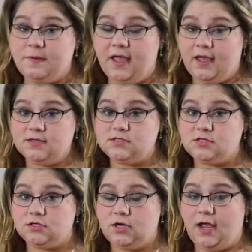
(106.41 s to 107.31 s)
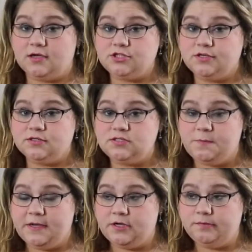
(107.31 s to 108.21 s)
pastor actually
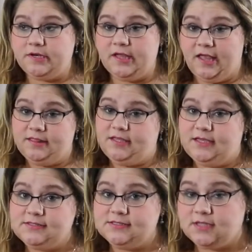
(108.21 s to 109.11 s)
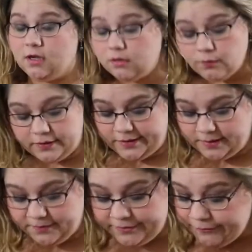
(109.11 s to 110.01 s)
inspired me to get these. I saw her wearing
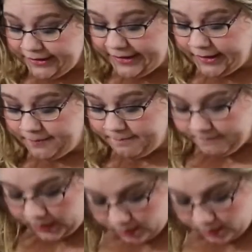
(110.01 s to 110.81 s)
them on the gram.